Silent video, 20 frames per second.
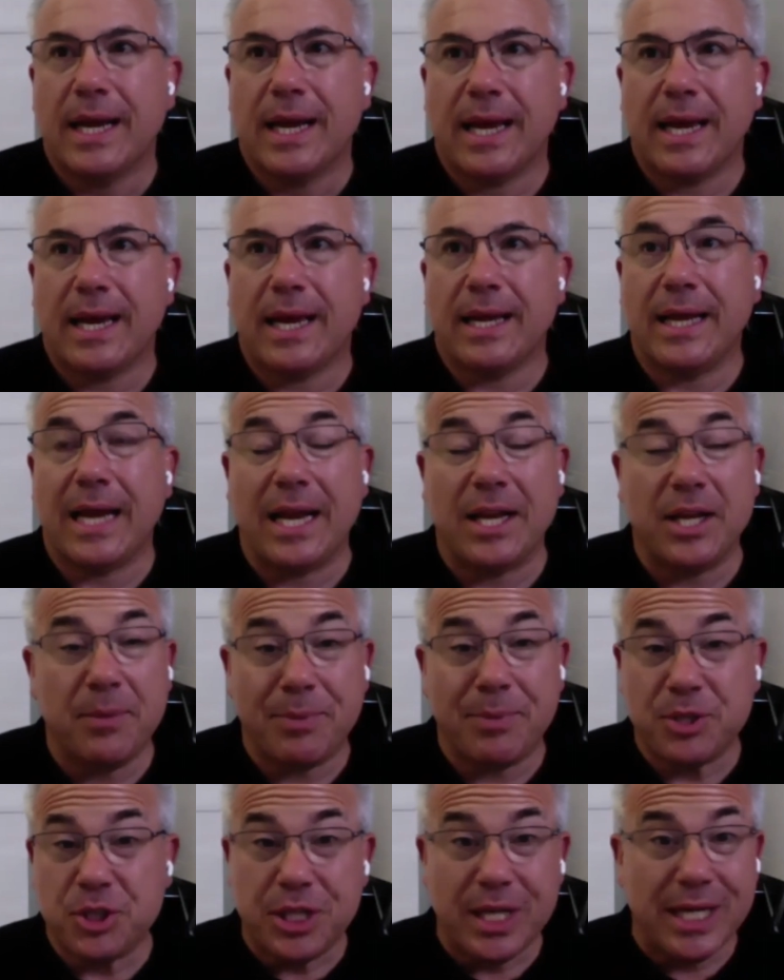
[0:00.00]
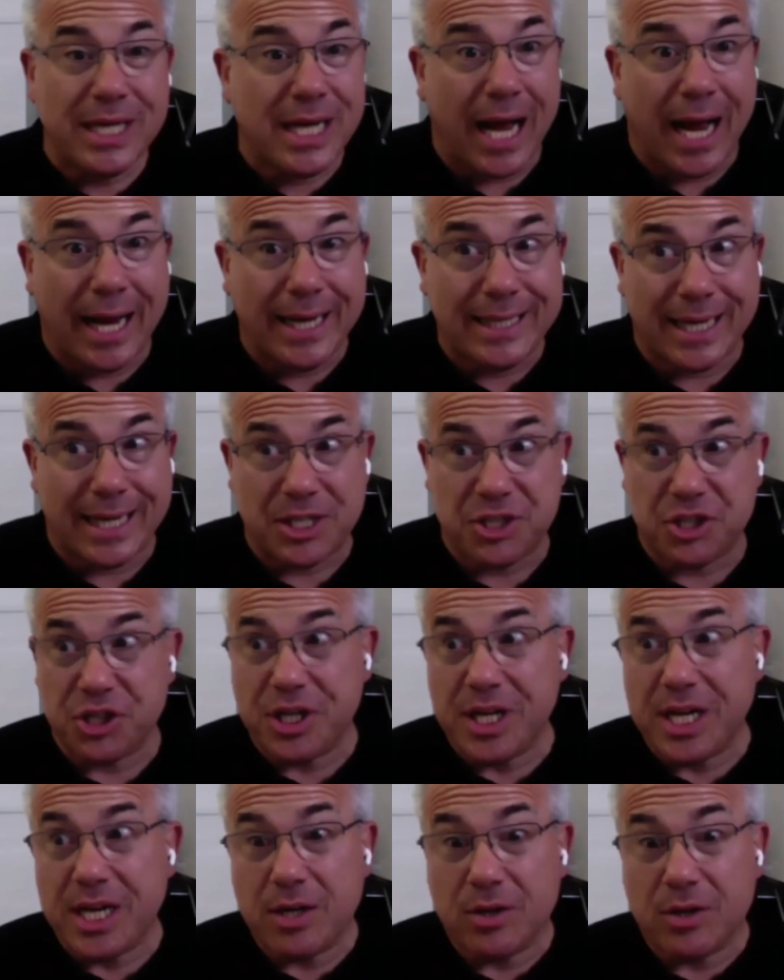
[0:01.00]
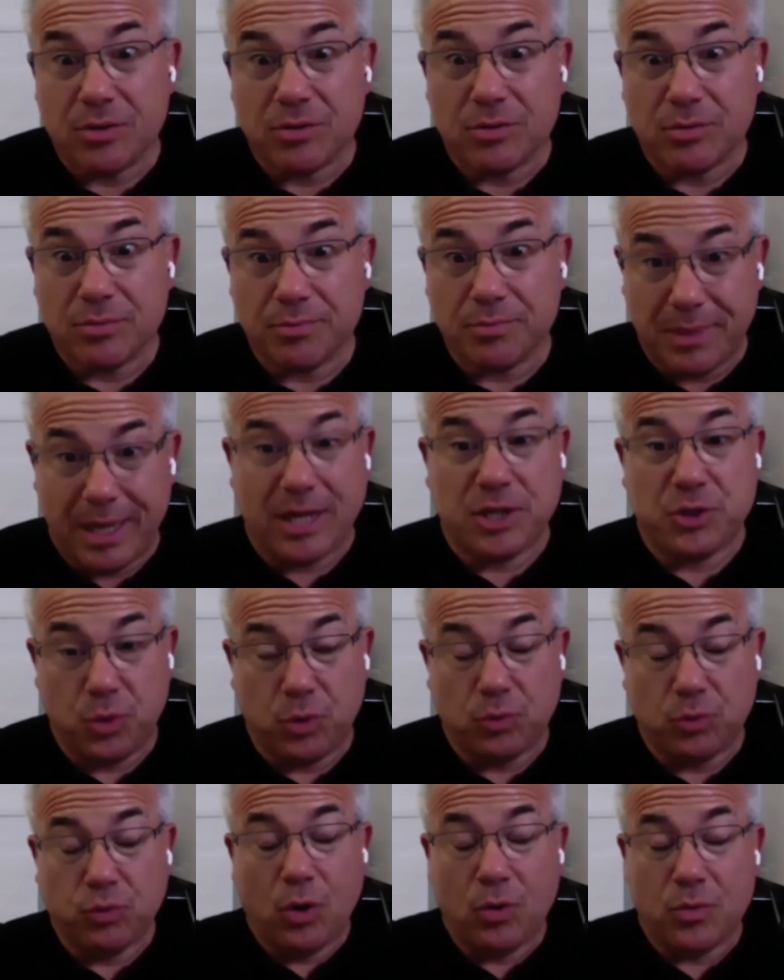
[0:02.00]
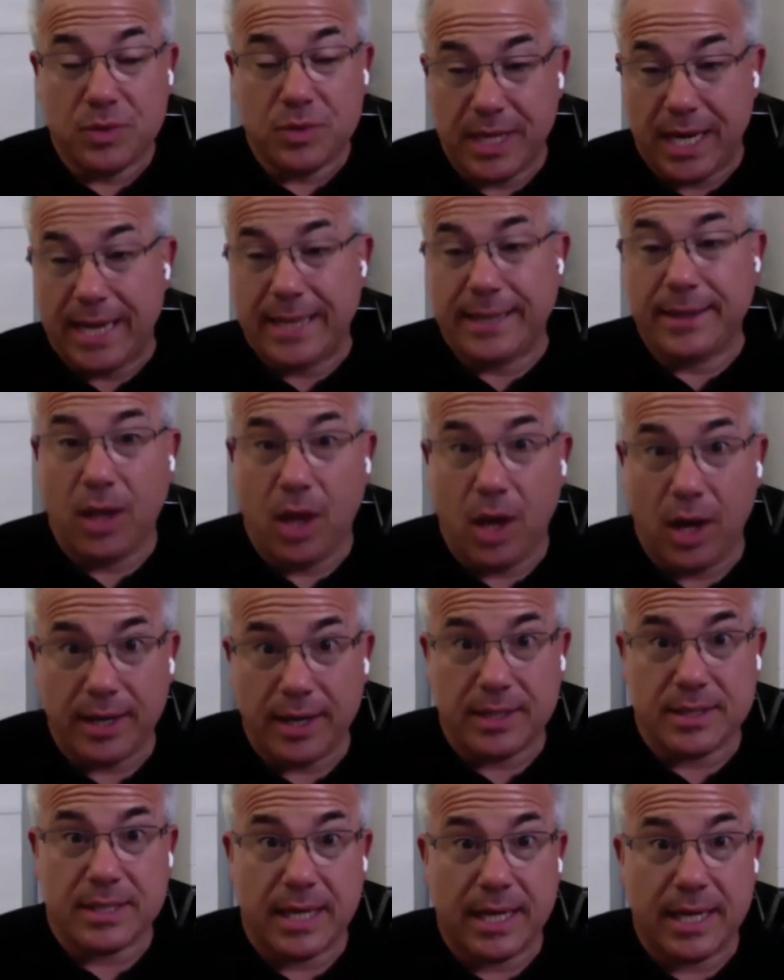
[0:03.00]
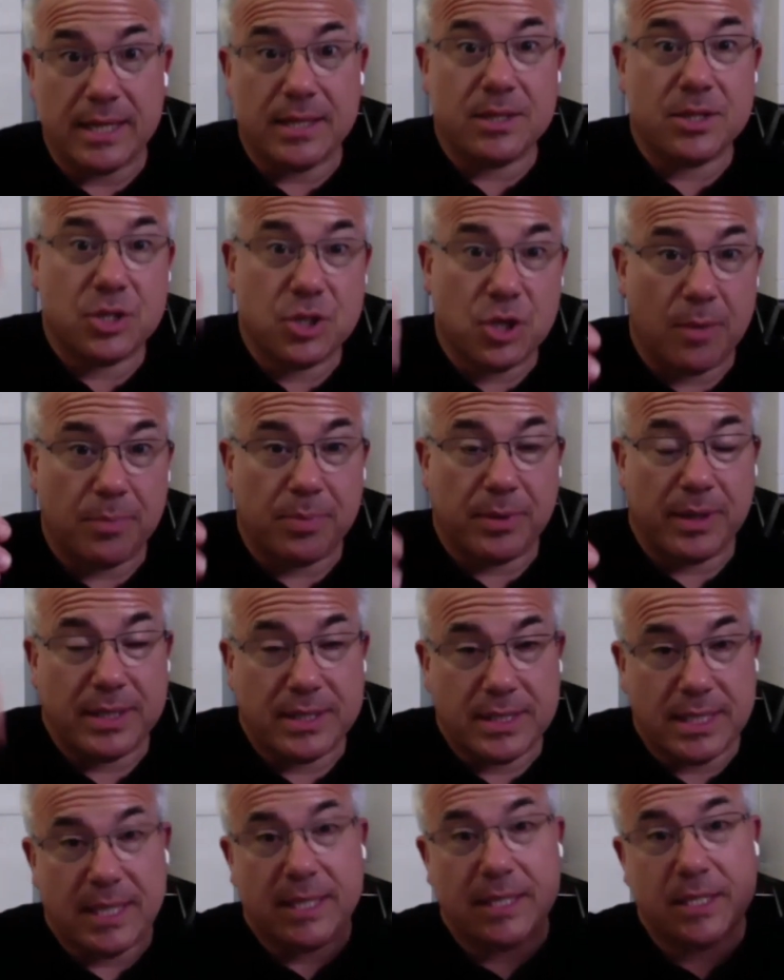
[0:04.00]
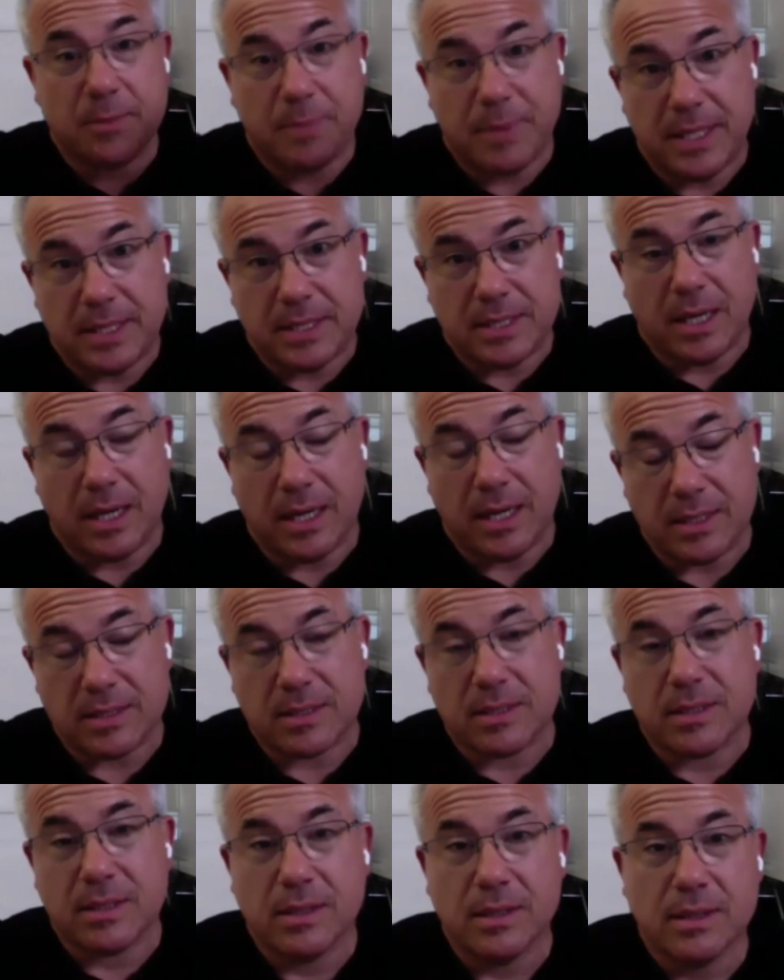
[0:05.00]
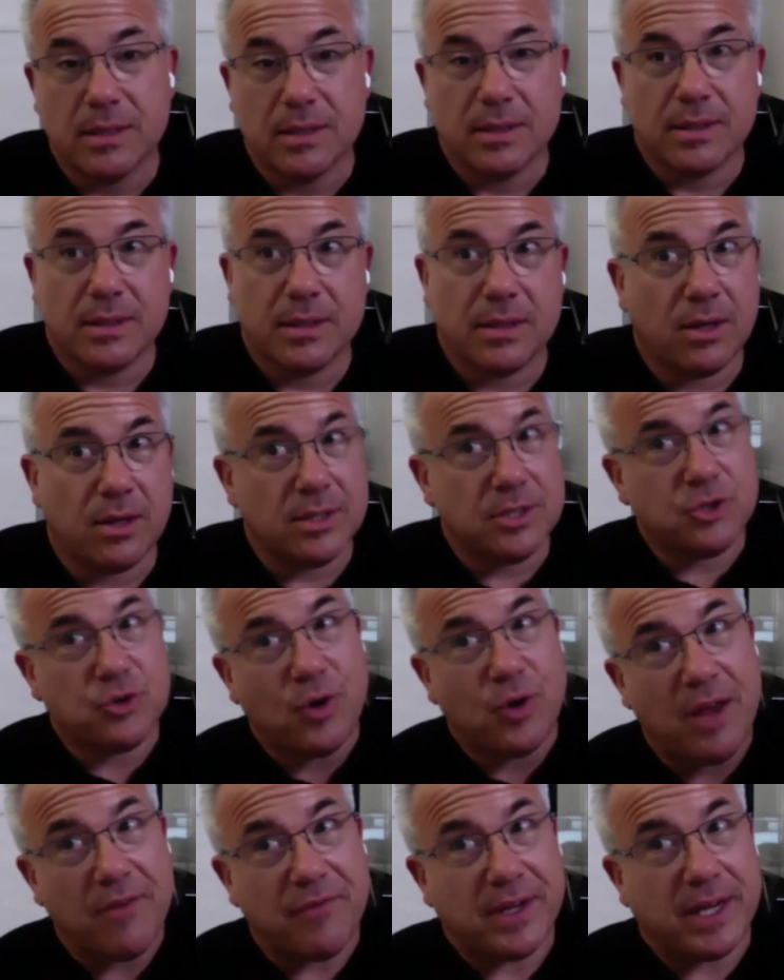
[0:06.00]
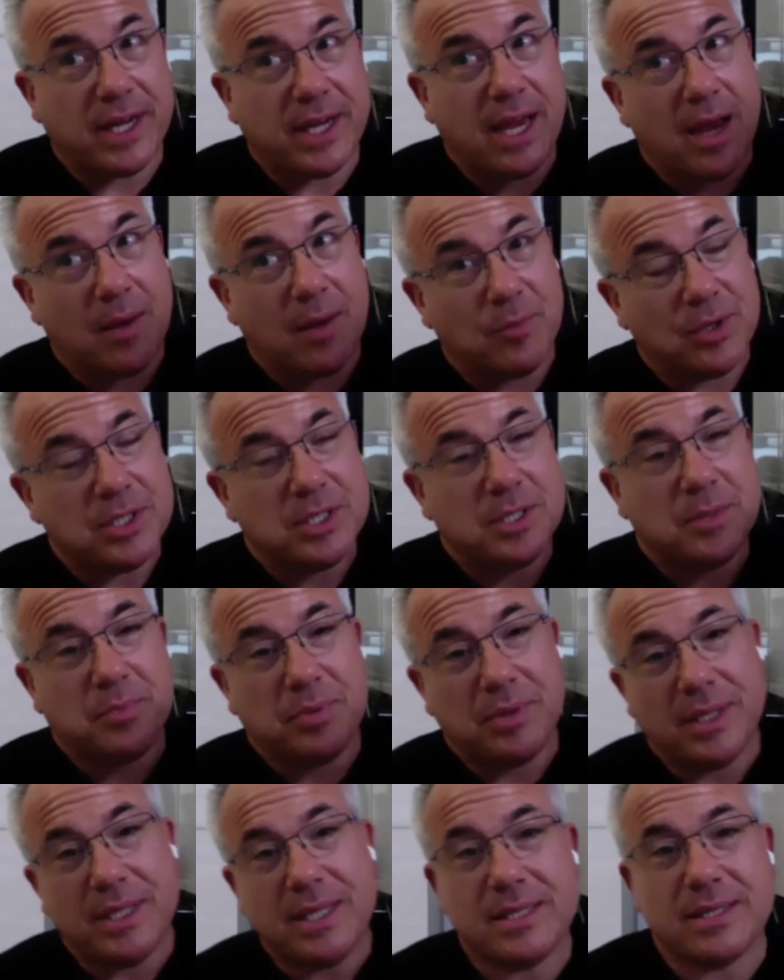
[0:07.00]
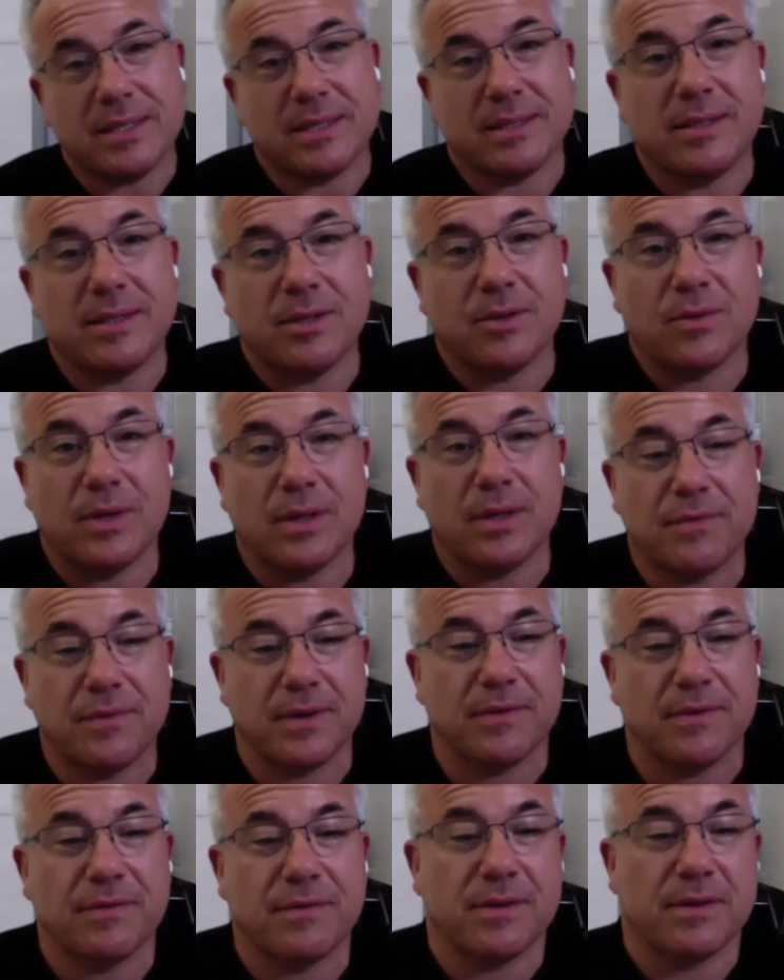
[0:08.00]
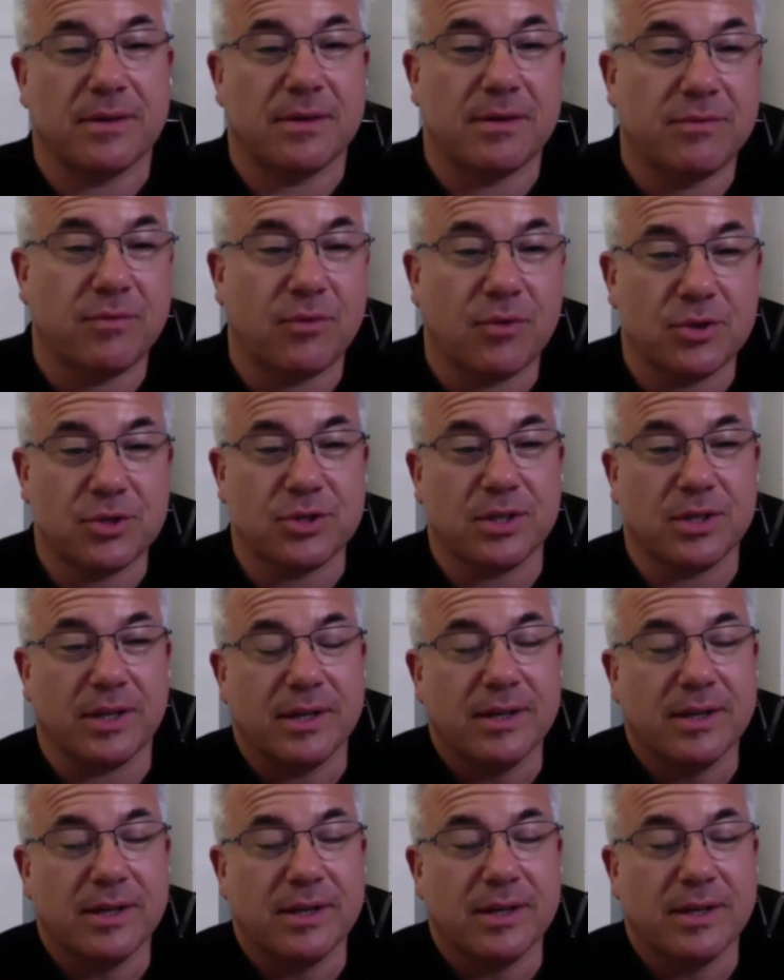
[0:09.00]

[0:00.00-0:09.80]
But you need guidelines. You need actual roads and lines and stoplights and speed signs, the odd traffic camera to police it, if unfortunately.